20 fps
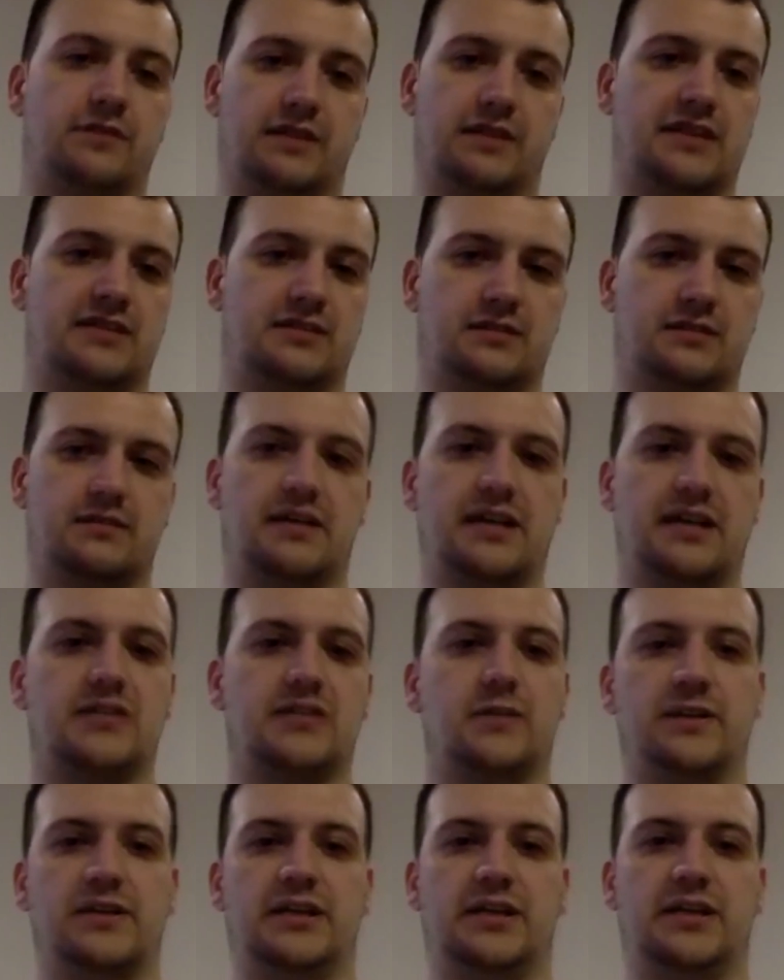That's the
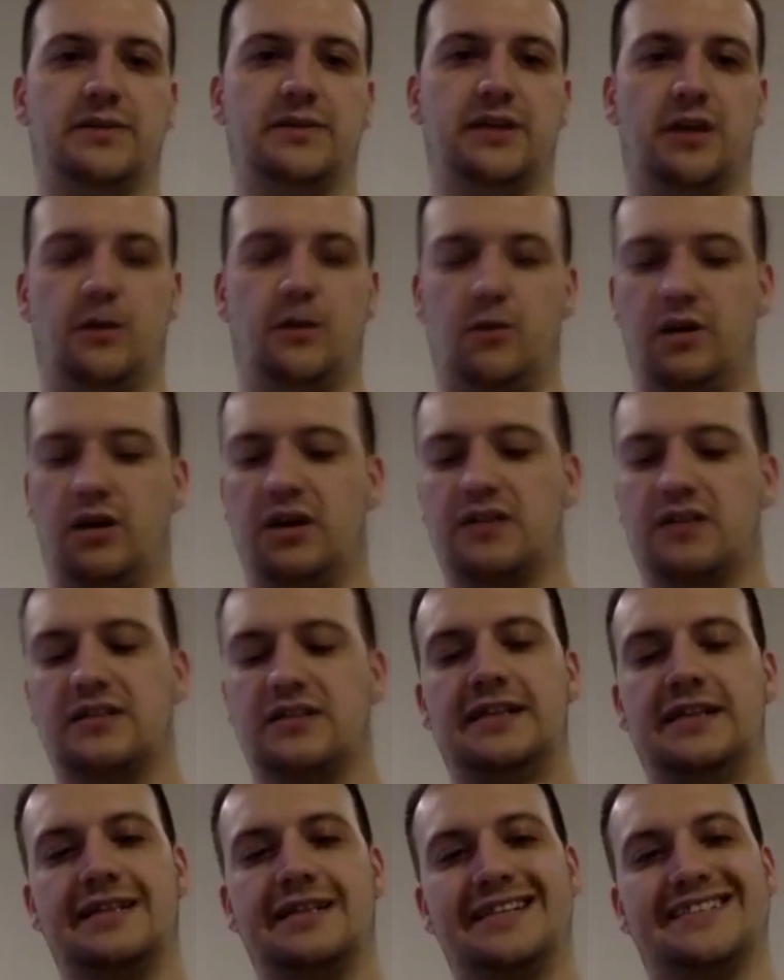way GDPR works.
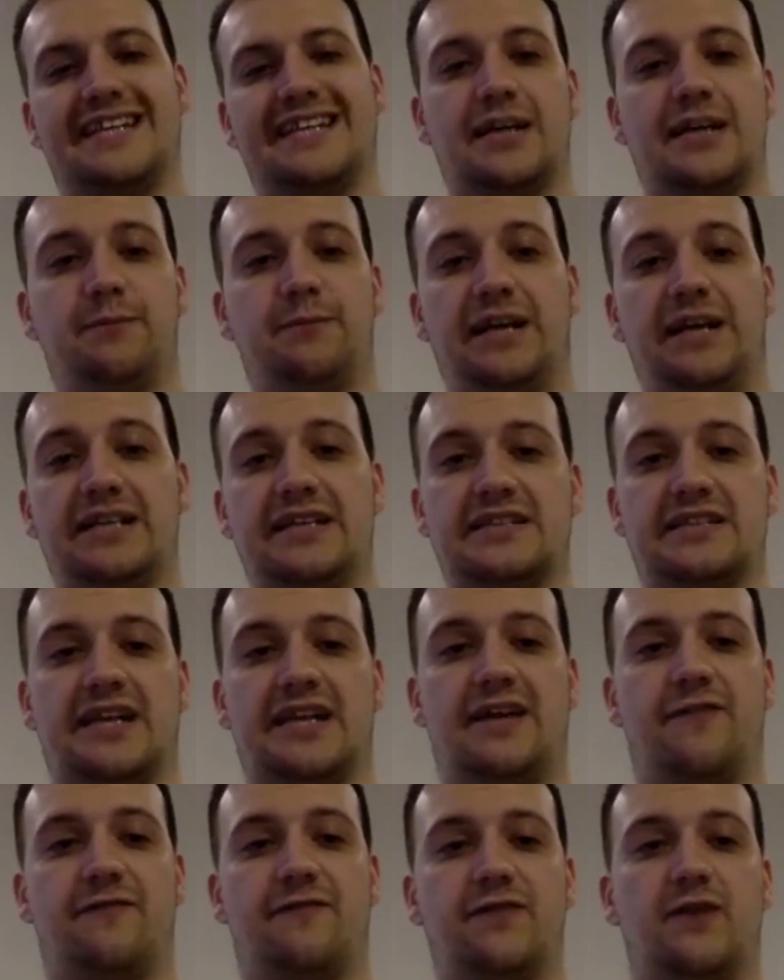The second piece is to
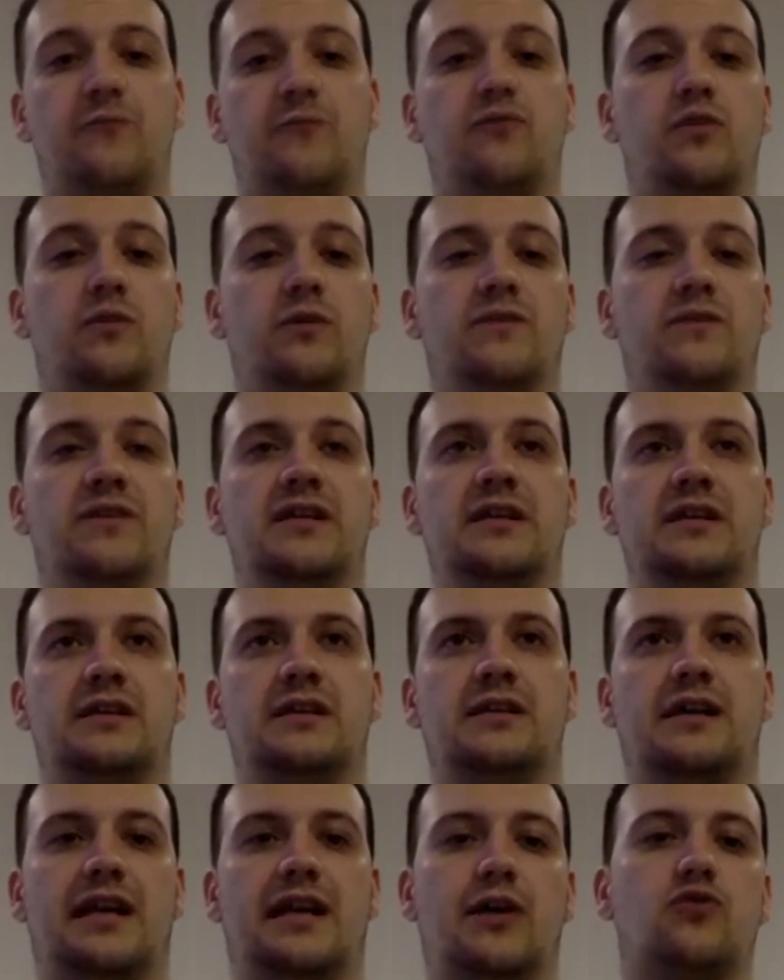have some form of
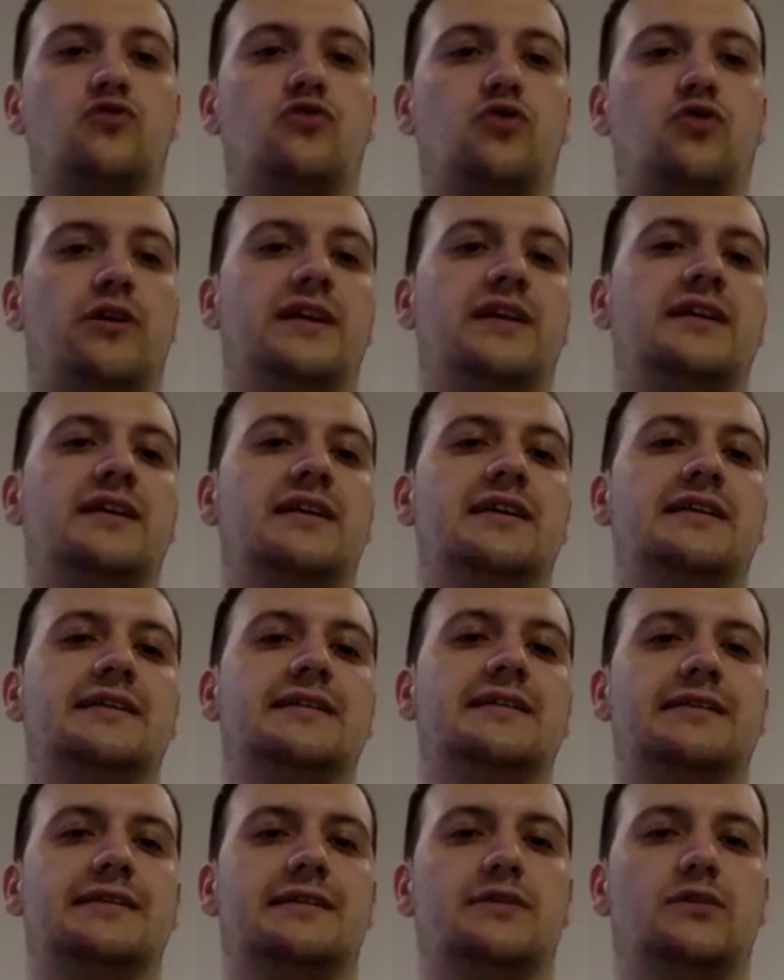electronic
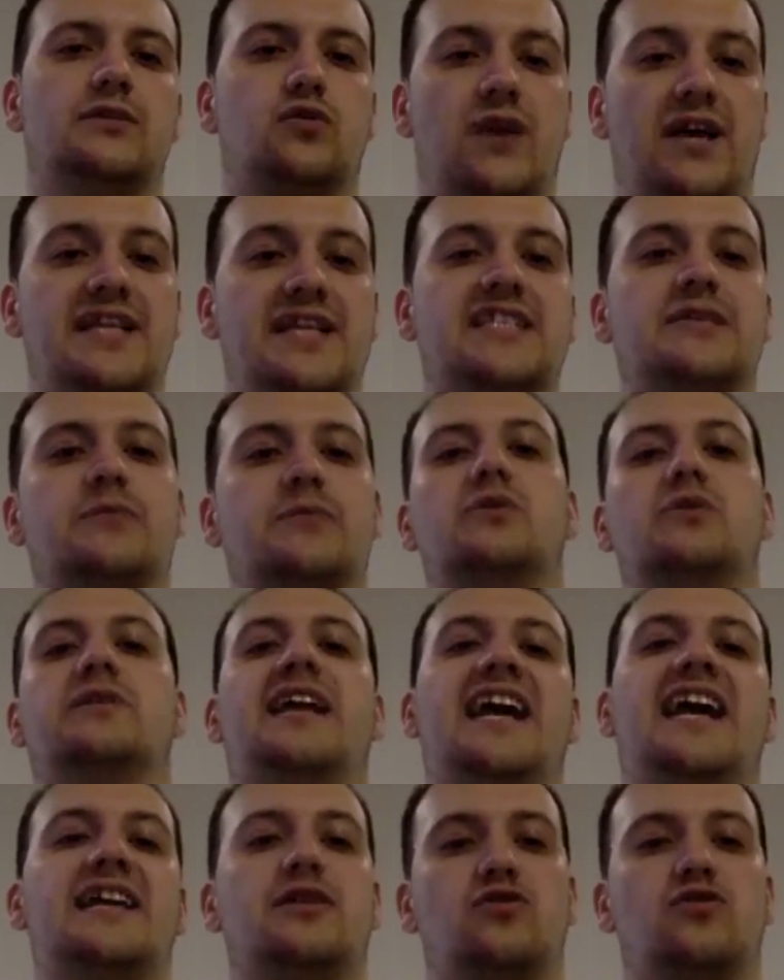traceable
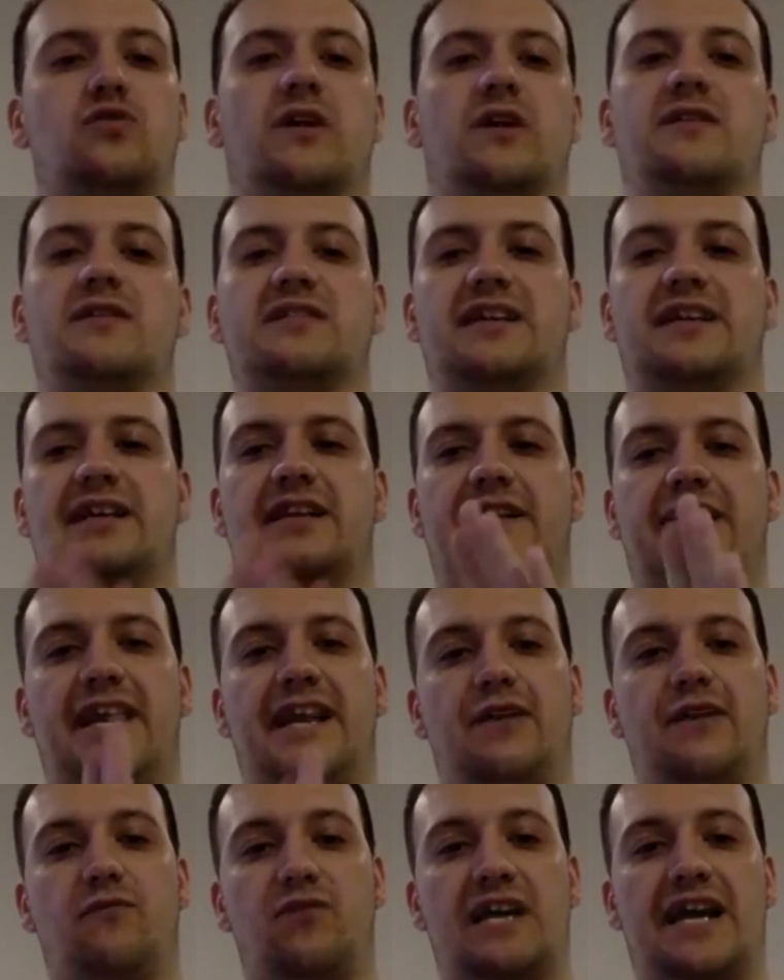data trail to say that
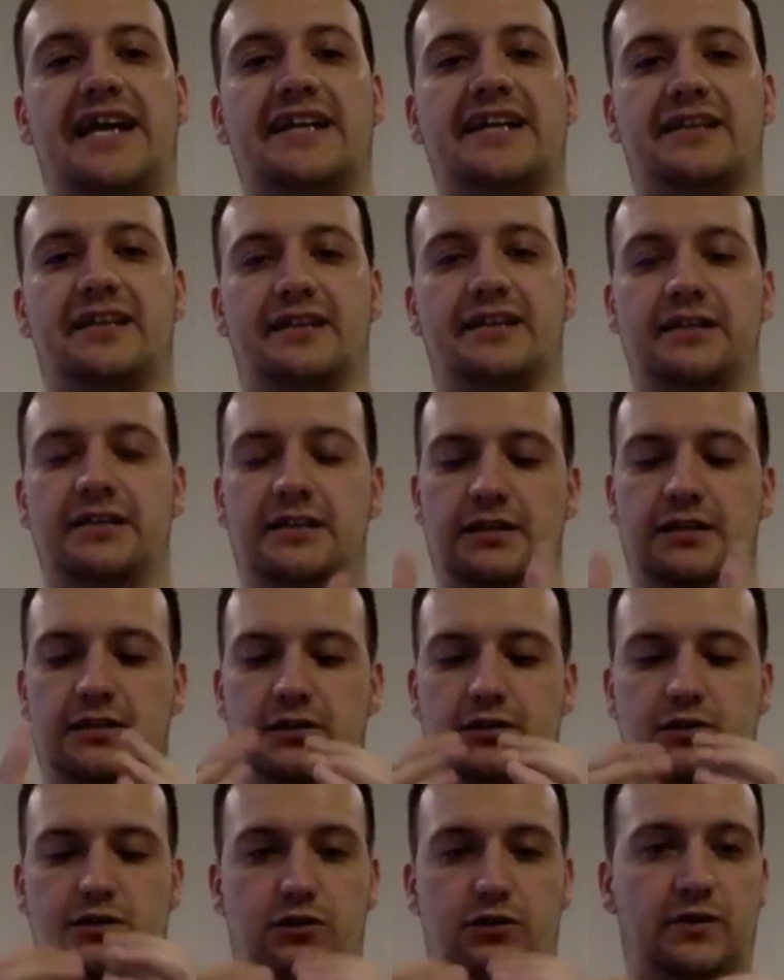they reacted
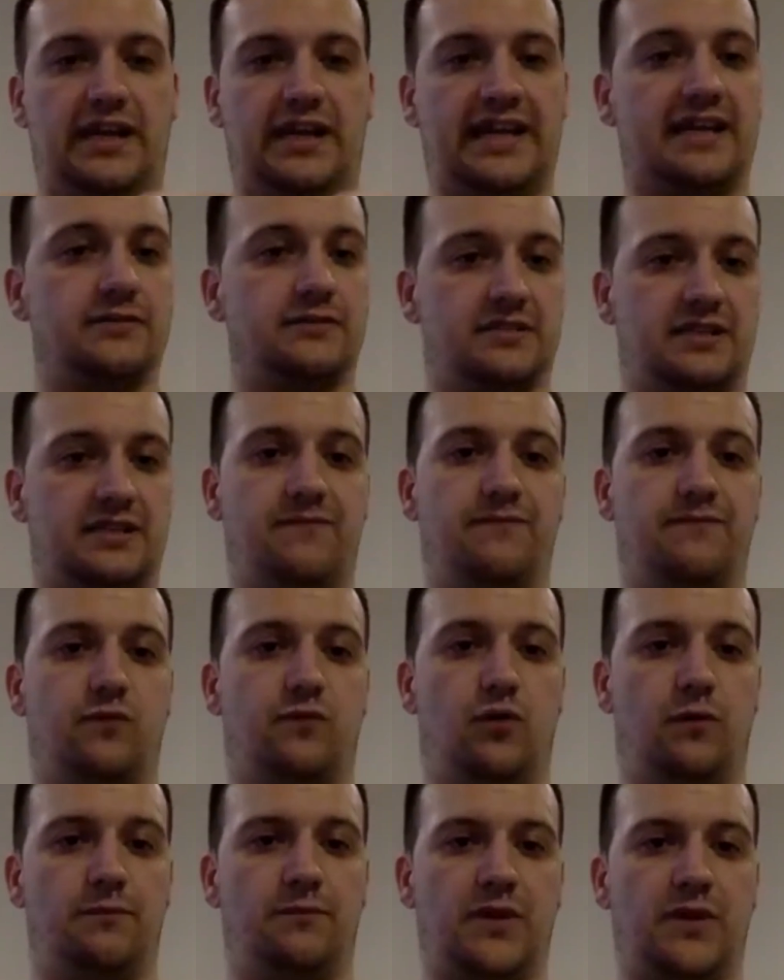to a consent
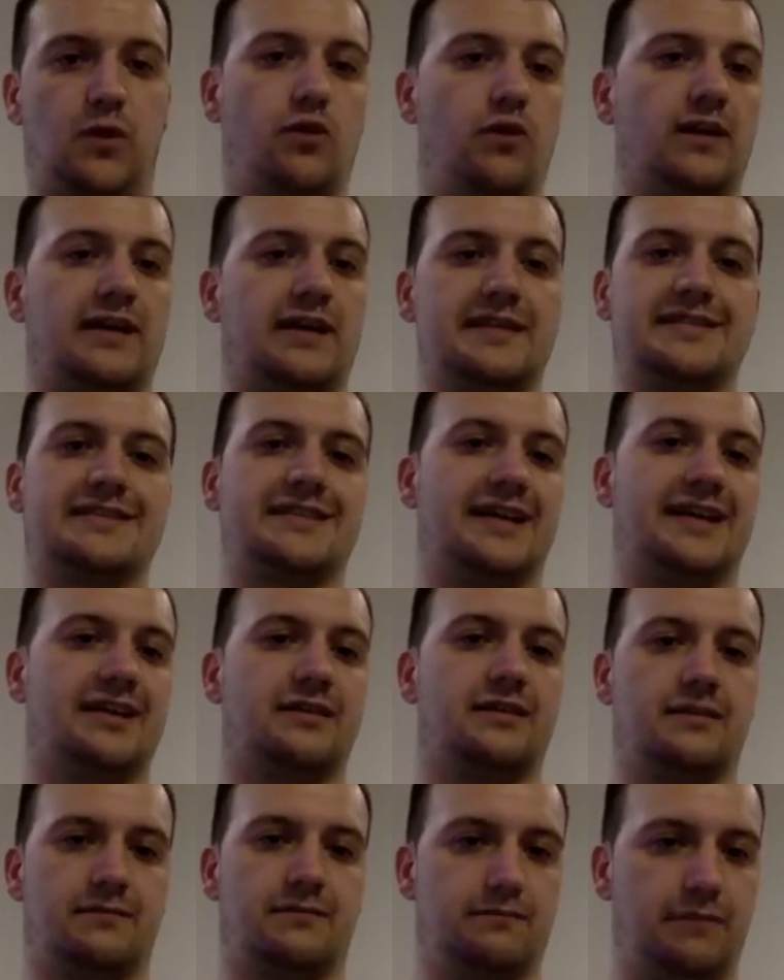form or a consent
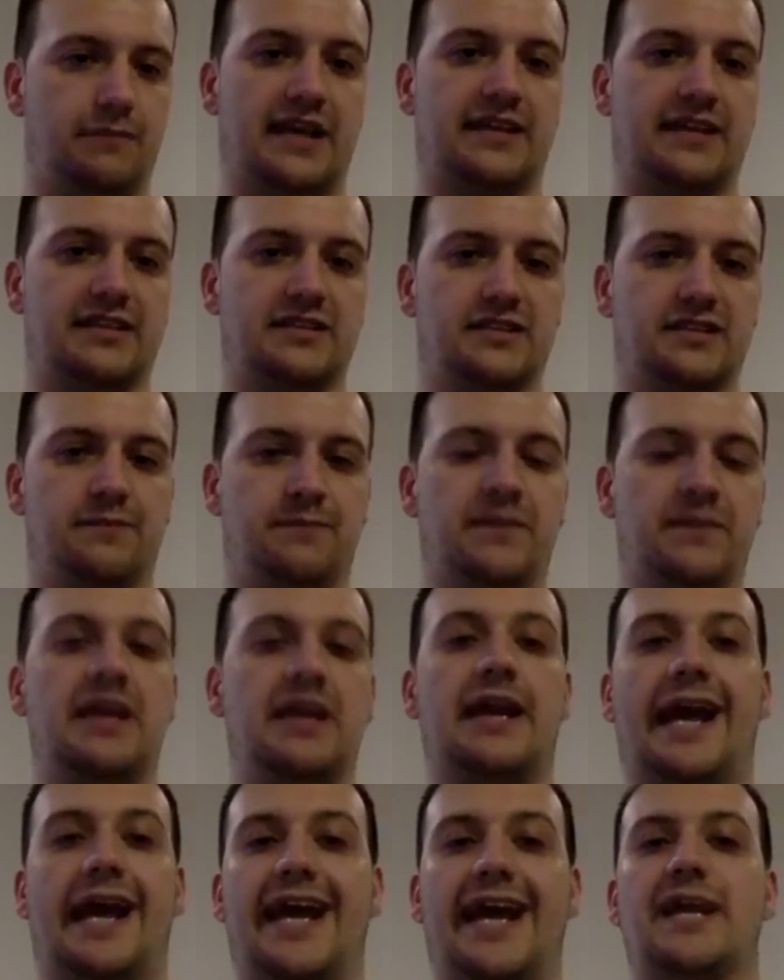mechanism
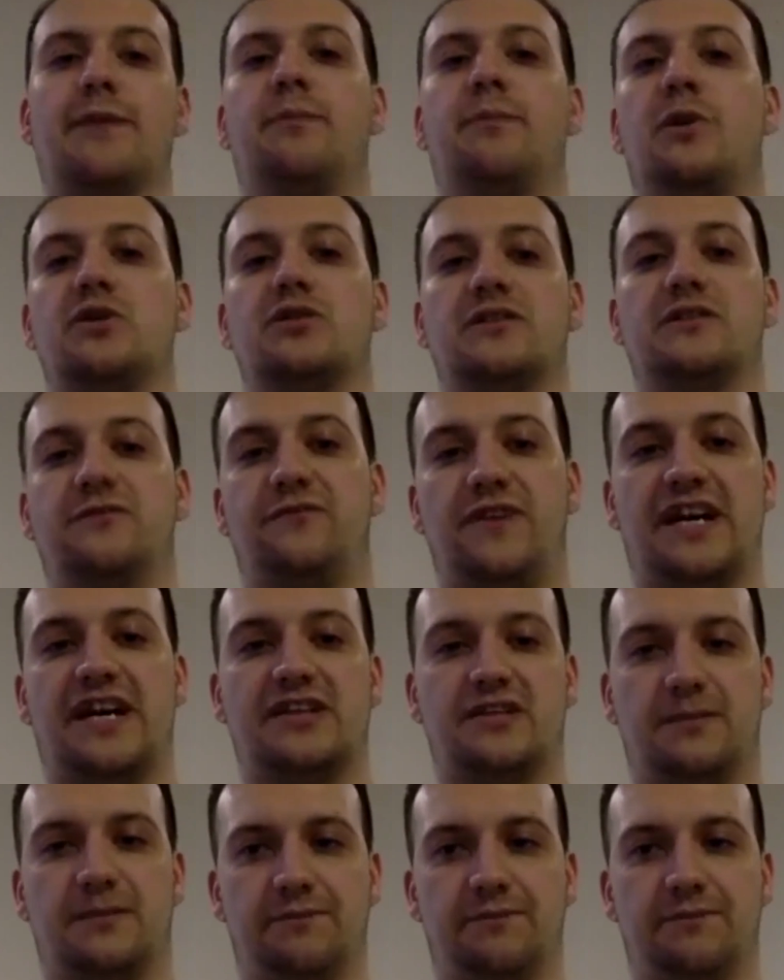in a positive fashion.